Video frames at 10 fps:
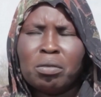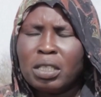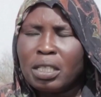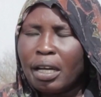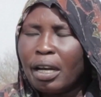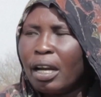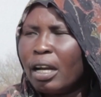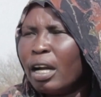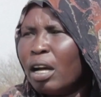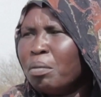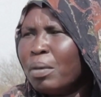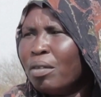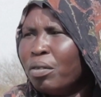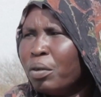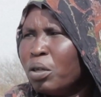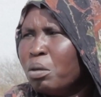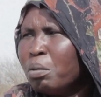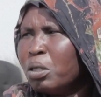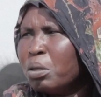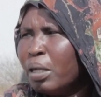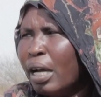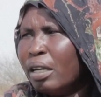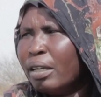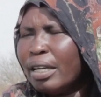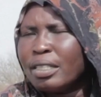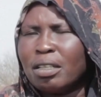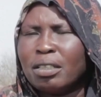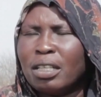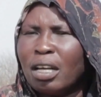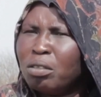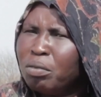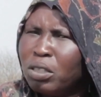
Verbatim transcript: because of the instability. But now it's the same situation in